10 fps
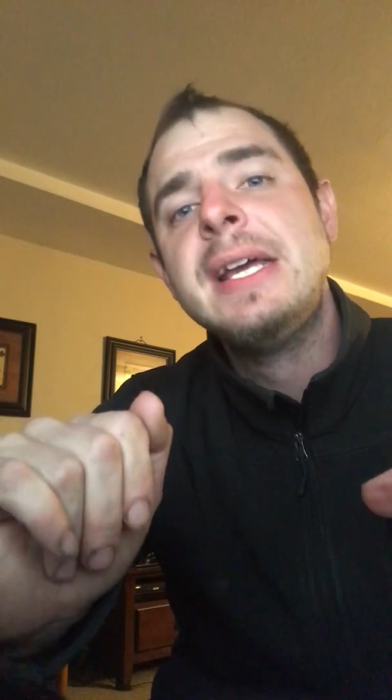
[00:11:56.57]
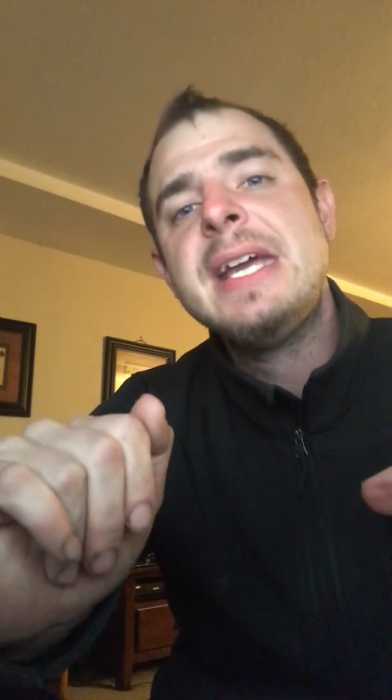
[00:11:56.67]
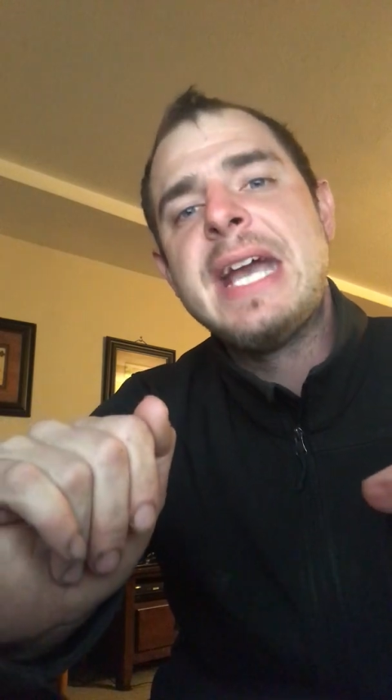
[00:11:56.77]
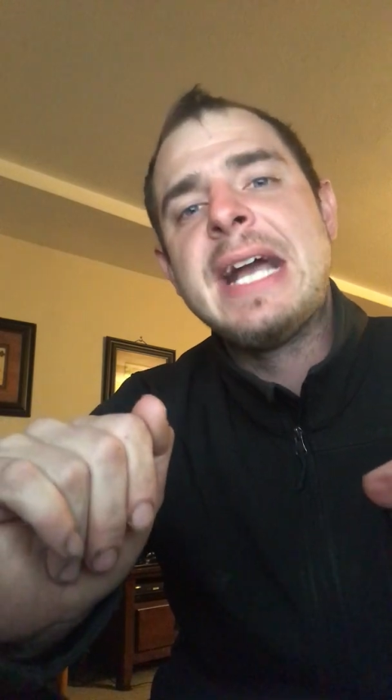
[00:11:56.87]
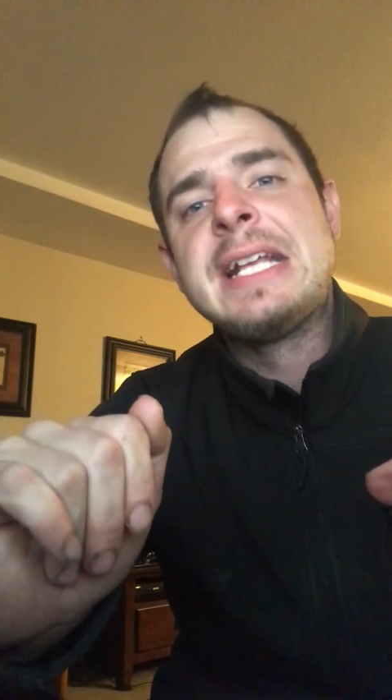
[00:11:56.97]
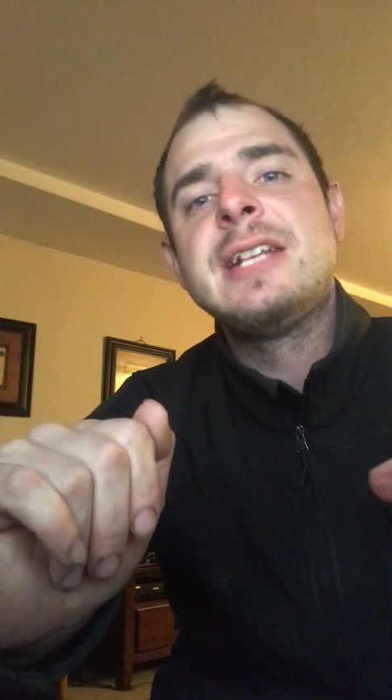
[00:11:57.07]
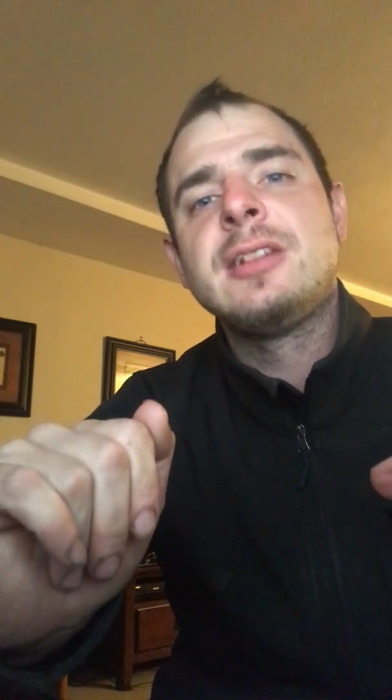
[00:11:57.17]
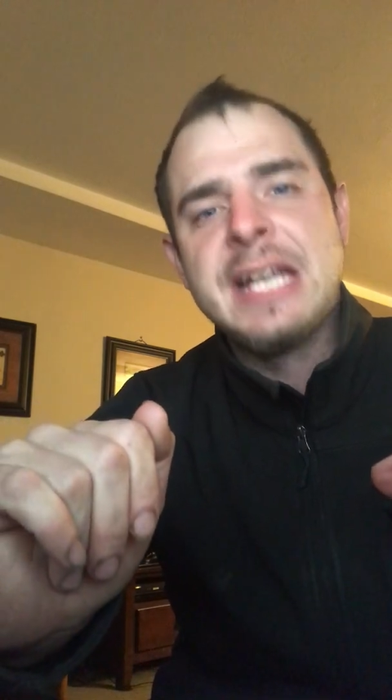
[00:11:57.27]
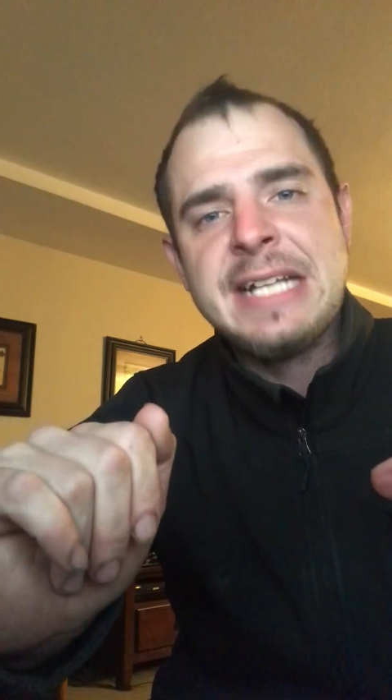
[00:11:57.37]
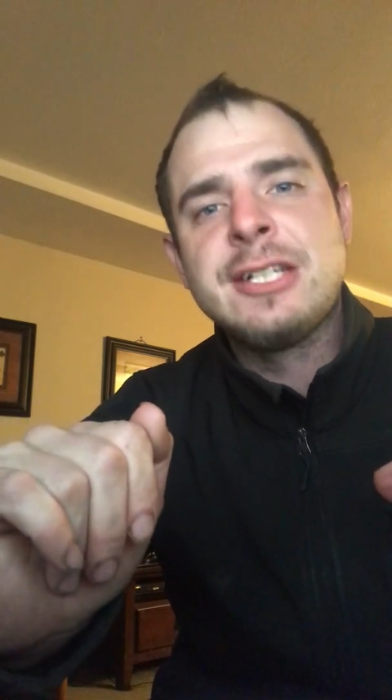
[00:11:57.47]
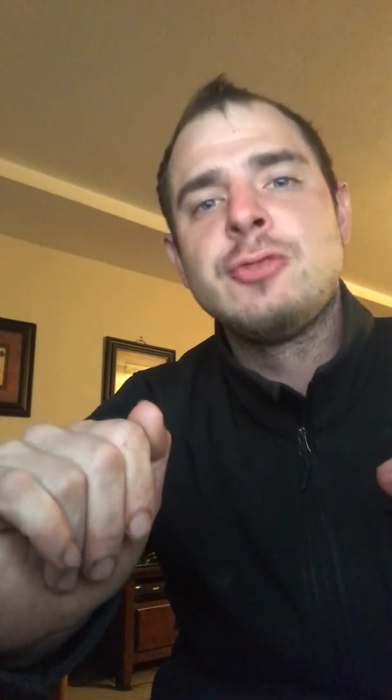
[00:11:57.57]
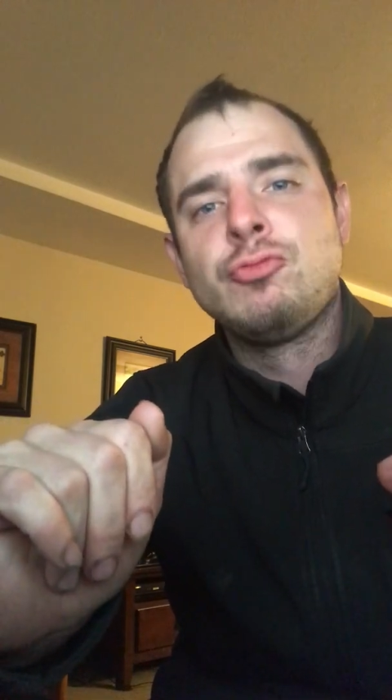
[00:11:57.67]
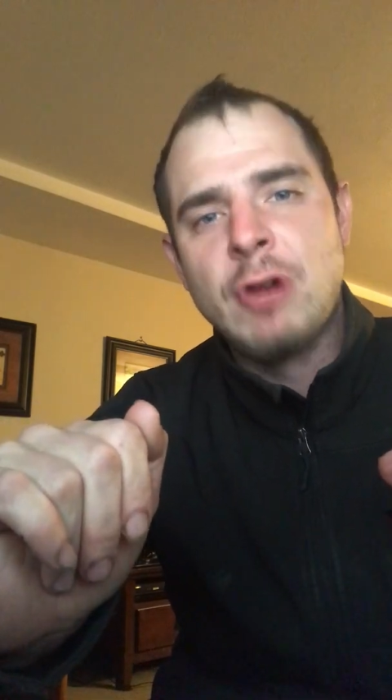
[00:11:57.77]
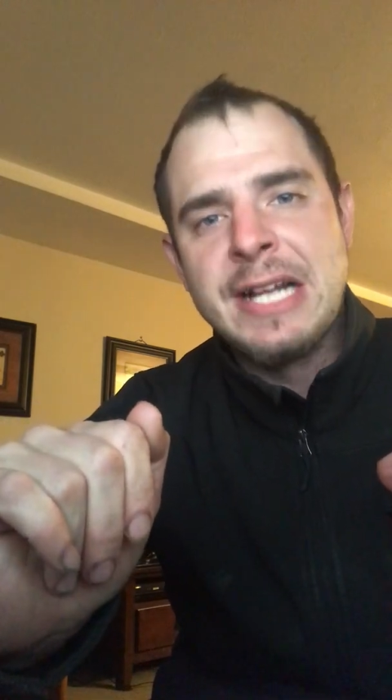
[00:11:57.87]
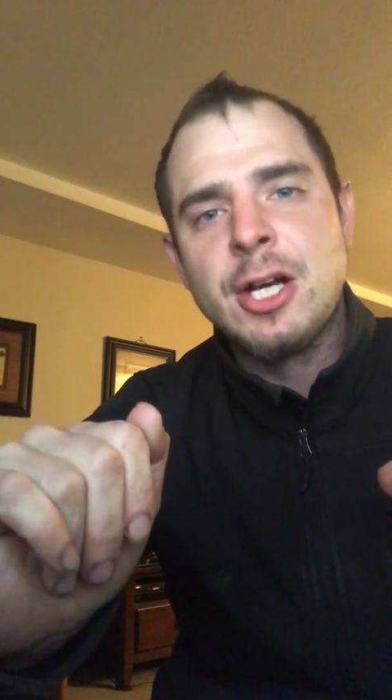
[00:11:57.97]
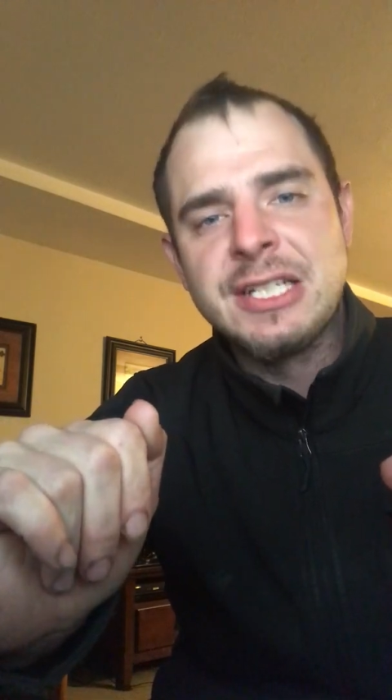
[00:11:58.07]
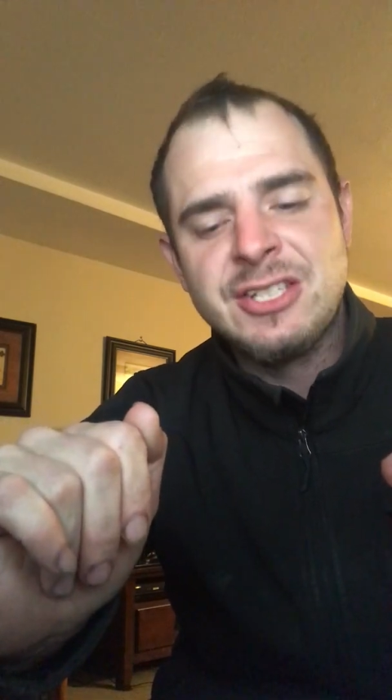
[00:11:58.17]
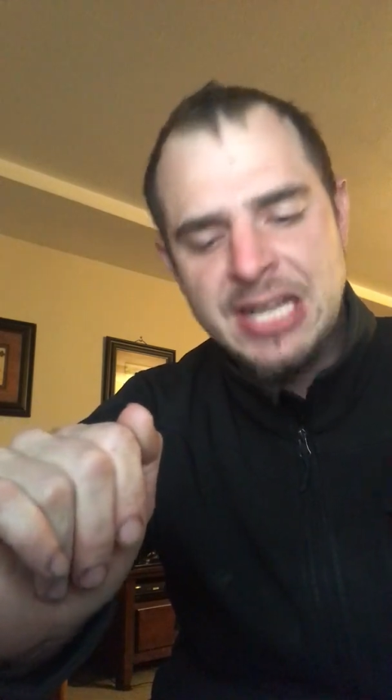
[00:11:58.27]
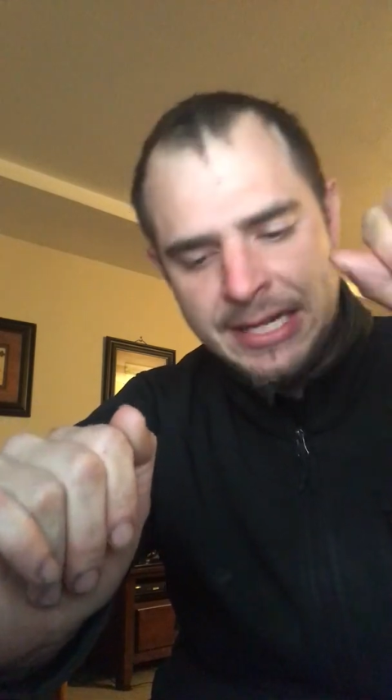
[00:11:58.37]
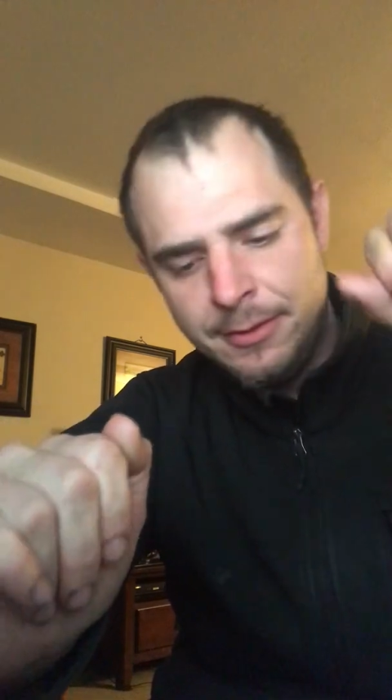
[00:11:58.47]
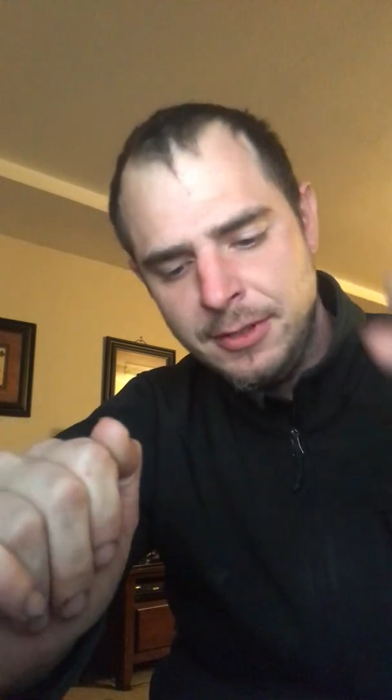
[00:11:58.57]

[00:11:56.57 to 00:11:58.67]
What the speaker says: and it landed right on his head.